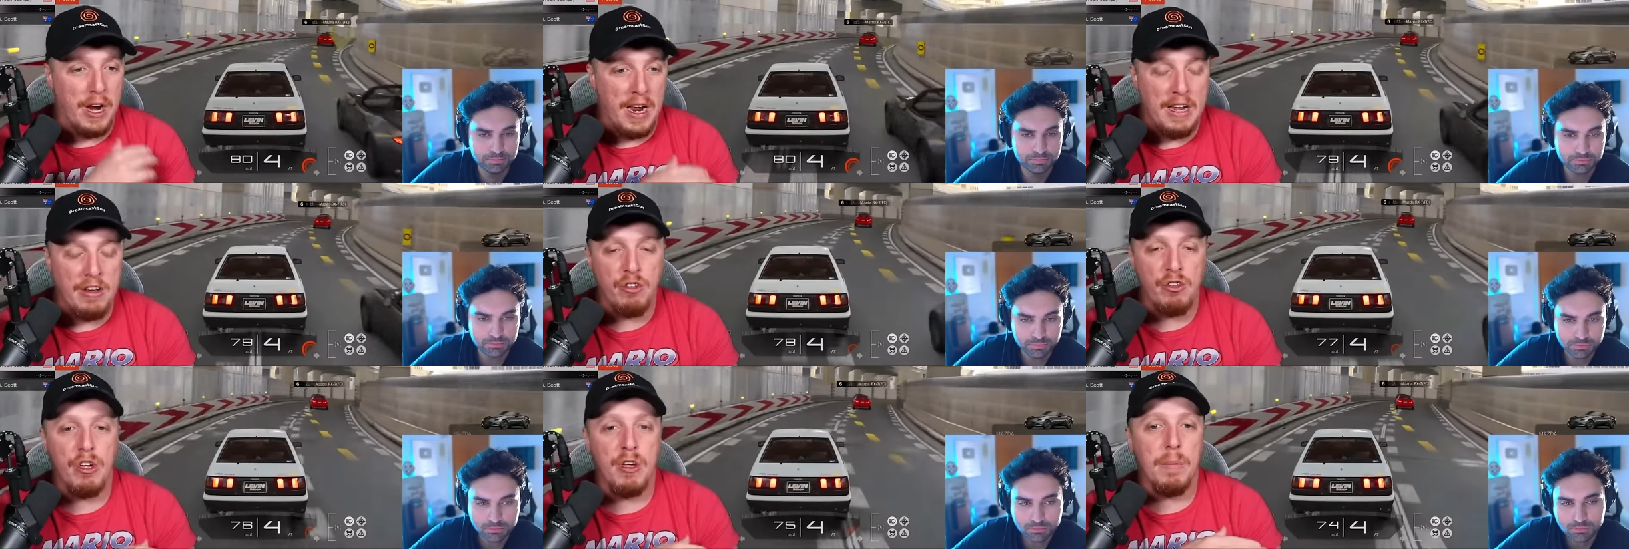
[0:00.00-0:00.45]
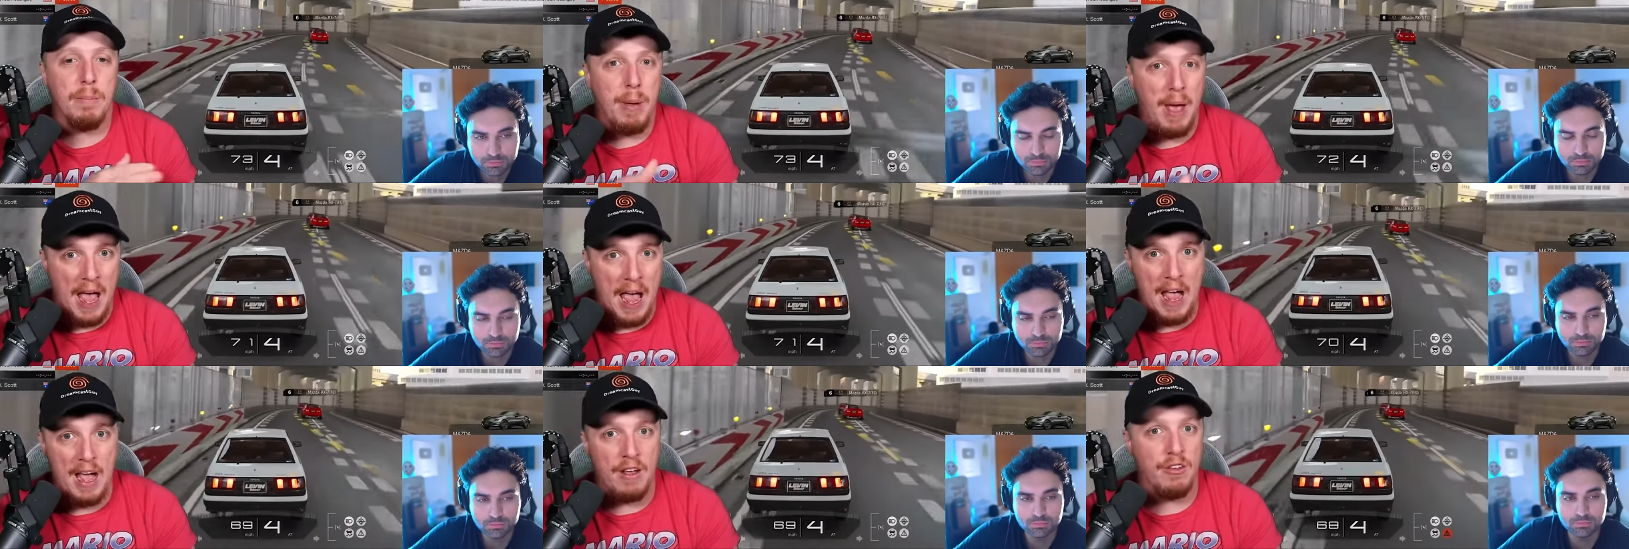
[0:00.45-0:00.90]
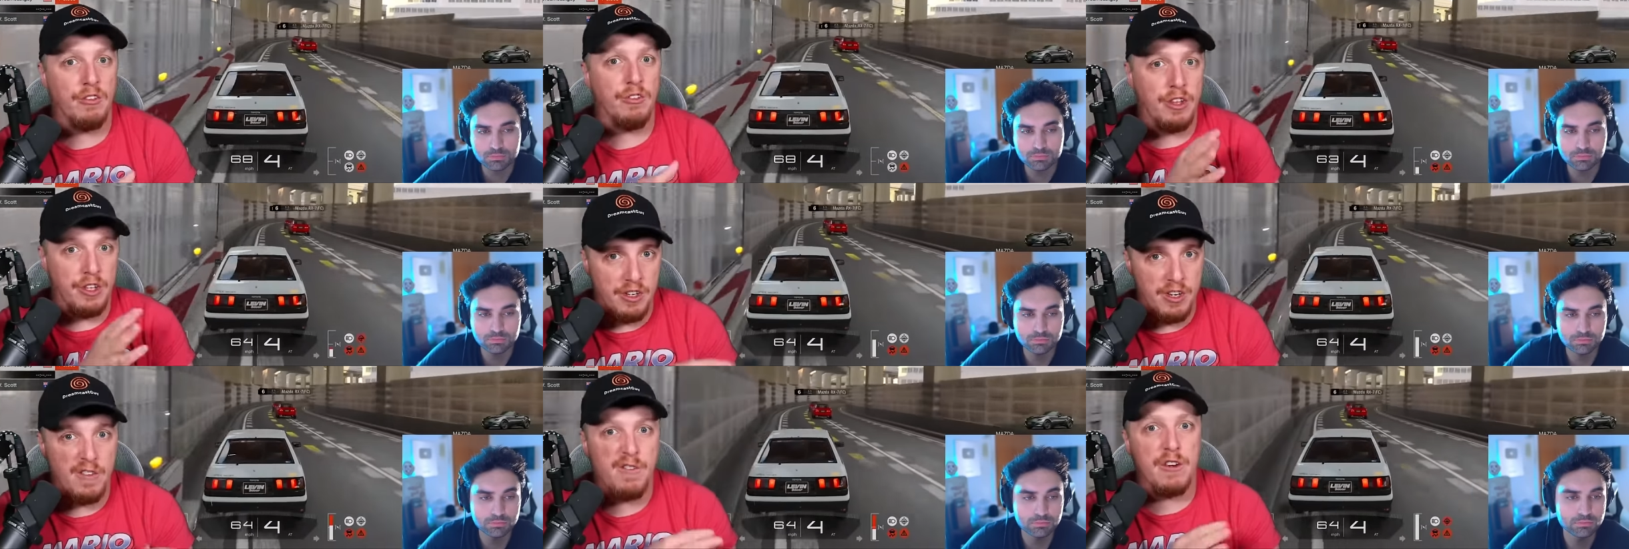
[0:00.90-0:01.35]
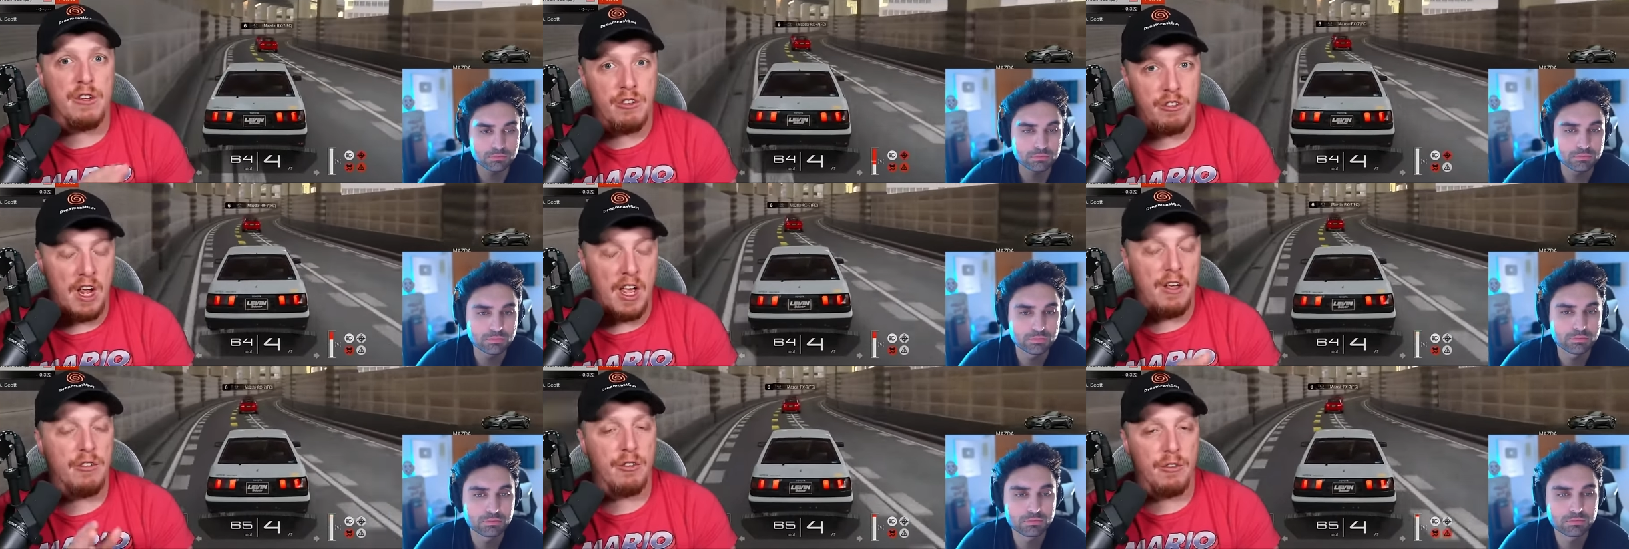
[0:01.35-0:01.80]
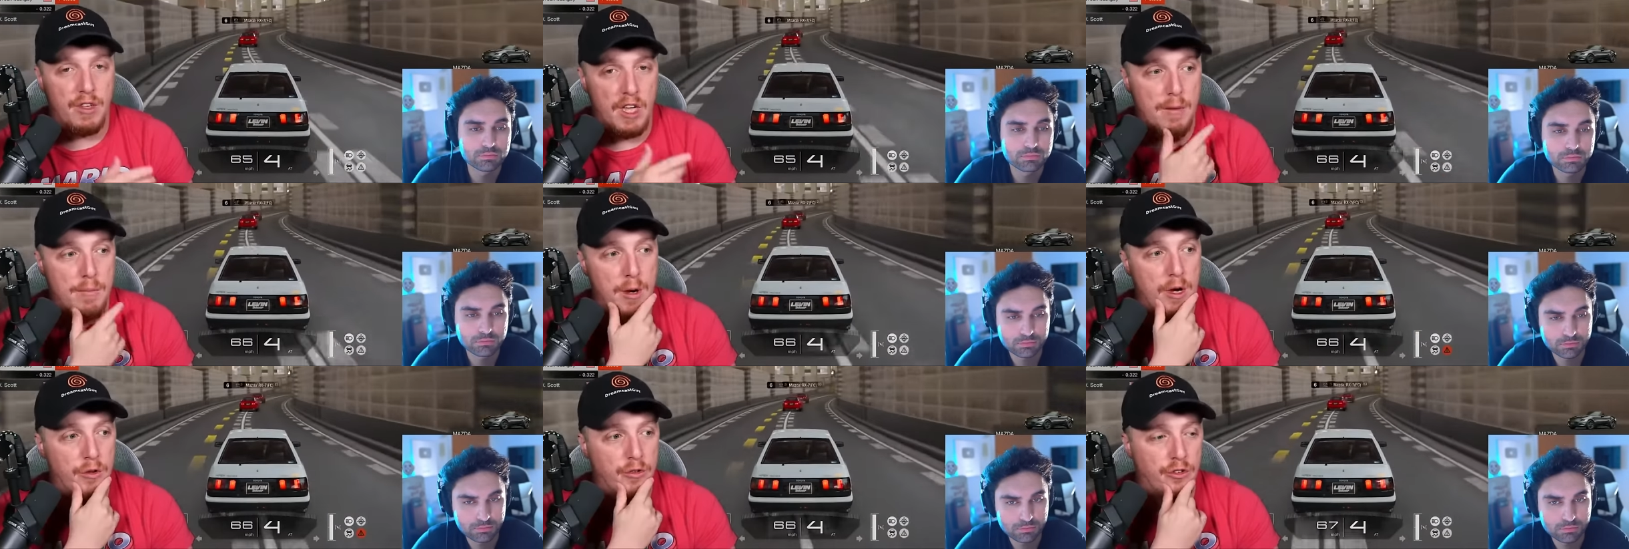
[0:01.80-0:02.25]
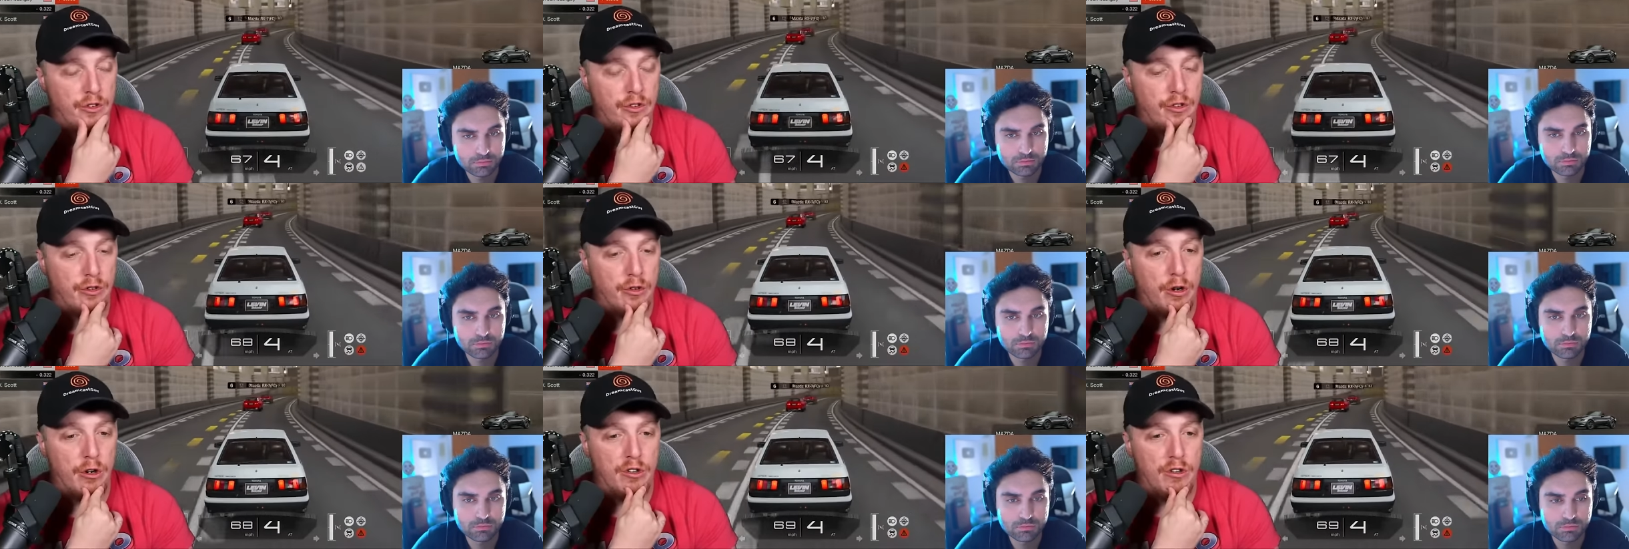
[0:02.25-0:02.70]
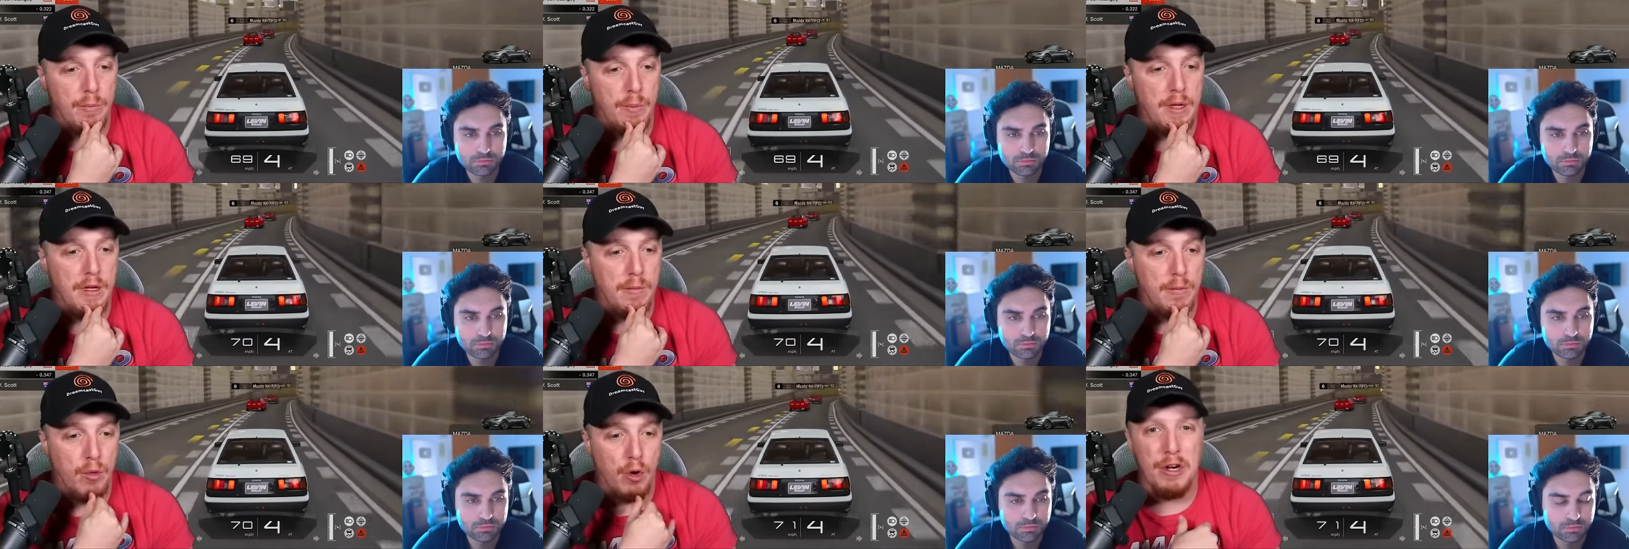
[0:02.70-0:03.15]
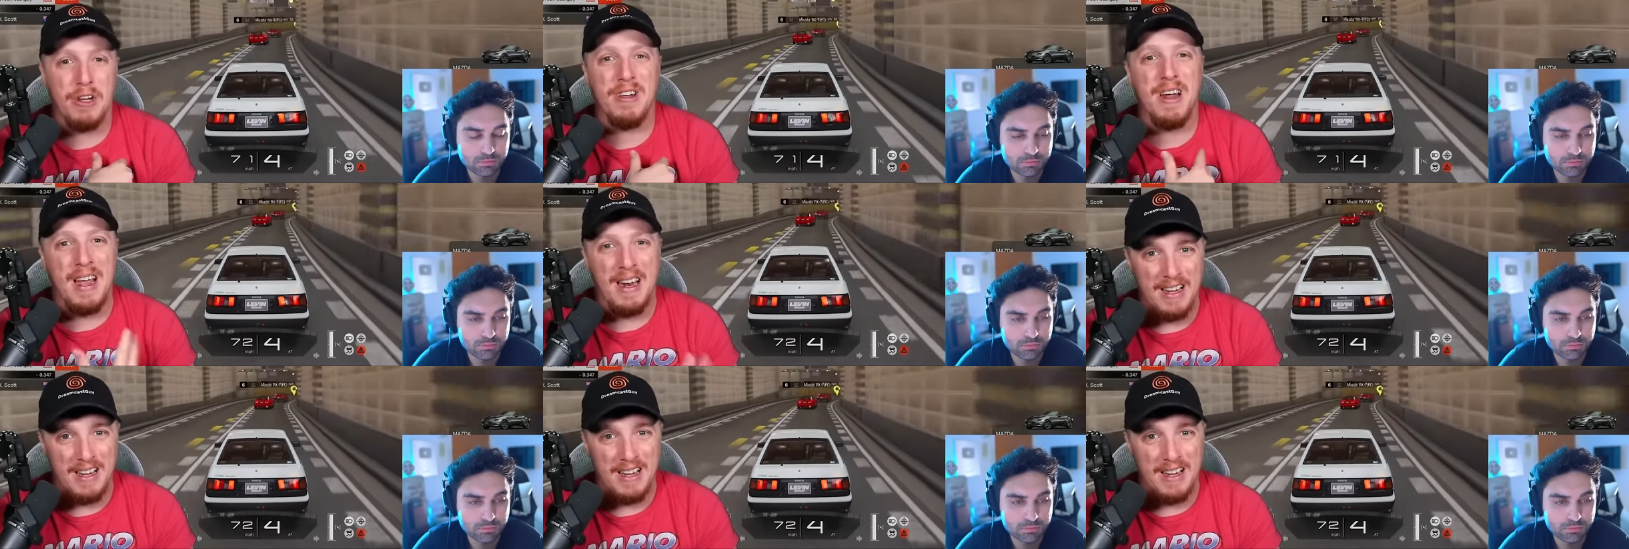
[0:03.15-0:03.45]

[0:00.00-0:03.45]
Speaker 1: branching paths, the different styles of game modes start to be more